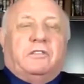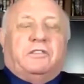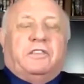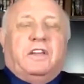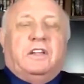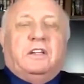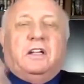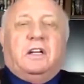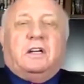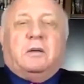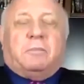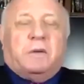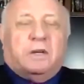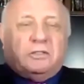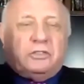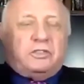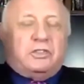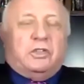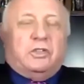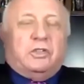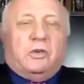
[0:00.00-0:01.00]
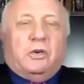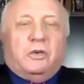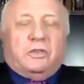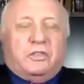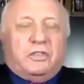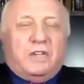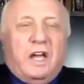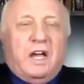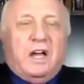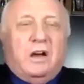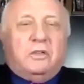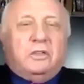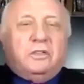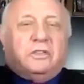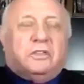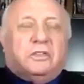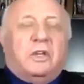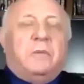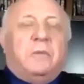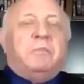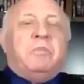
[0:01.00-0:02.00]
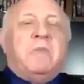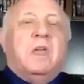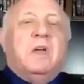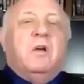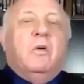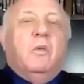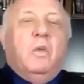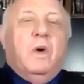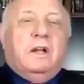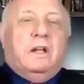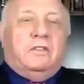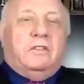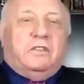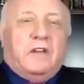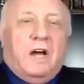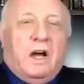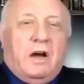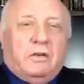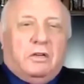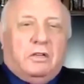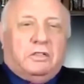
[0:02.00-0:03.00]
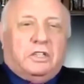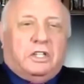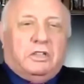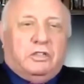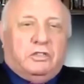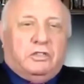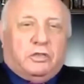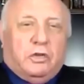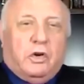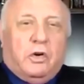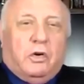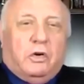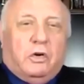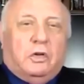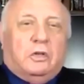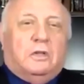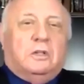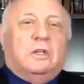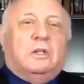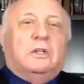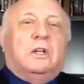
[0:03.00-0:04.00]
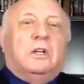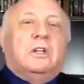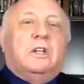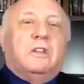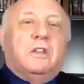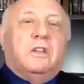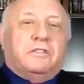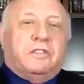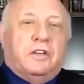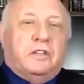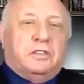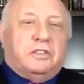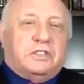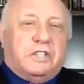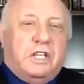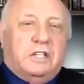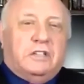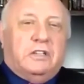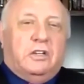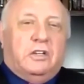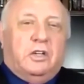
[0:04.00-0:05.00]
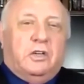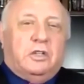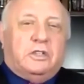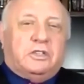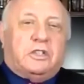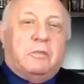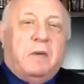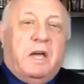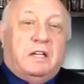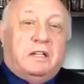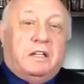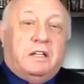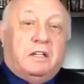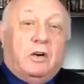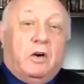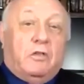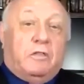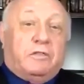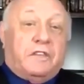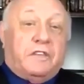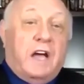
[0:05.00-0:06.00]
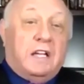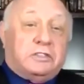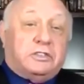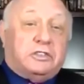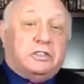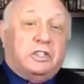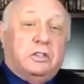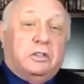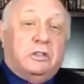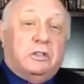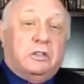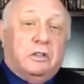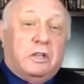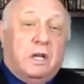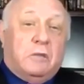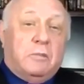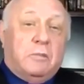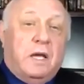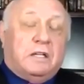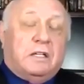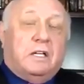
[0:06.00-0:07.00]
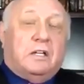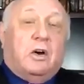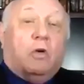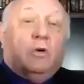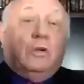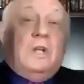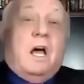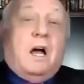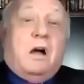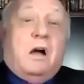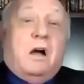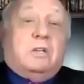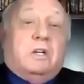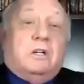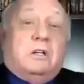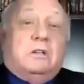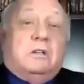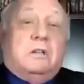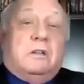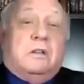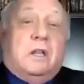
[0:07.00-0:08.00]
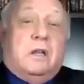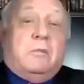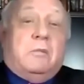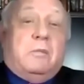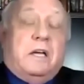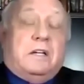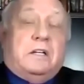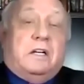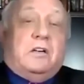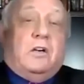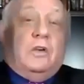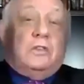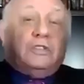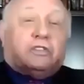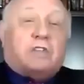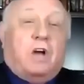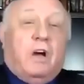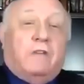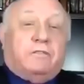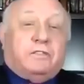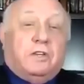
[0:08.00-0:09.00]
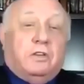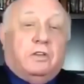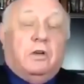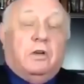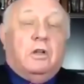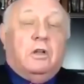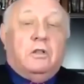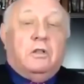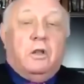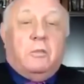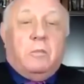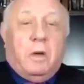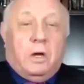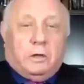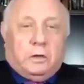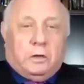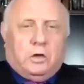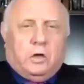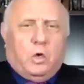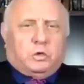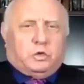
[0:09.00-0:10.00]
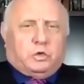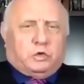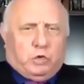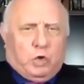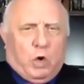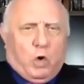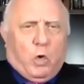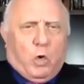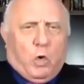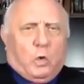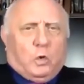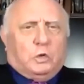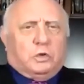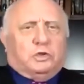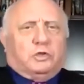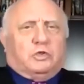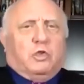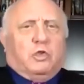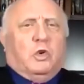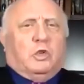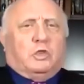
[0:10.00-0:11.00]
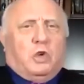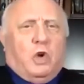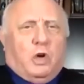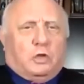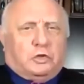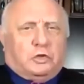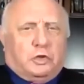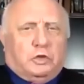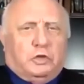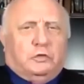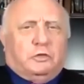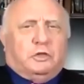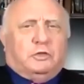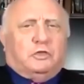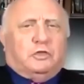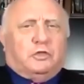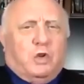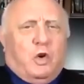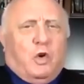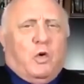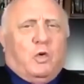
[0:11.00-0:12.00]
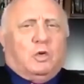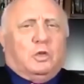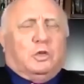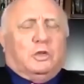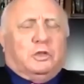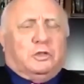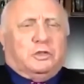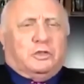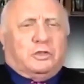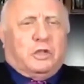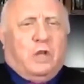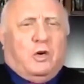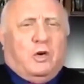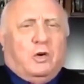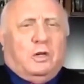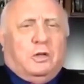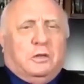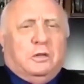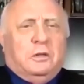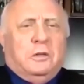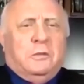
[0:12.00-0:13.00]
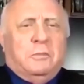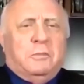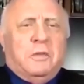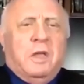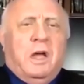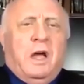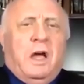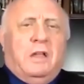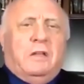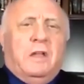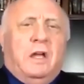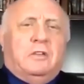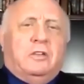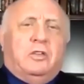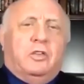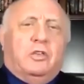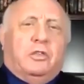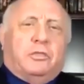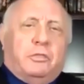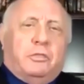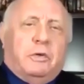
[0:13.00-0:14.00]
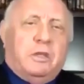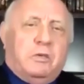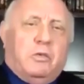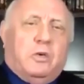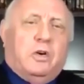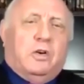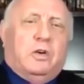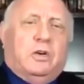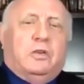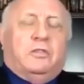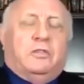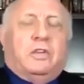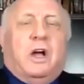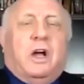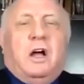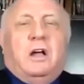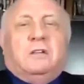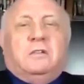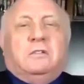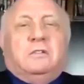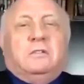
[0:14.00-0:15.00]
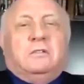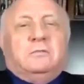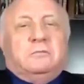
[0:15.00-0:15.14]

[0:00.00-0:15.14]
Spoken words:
a feeling, a picture, or sounds, when it's out of control, the first thing to do is to make it go faster, then make it go louder, then make it go softer, then make it go slower so it talks even slower and slower, and then do 3 words on,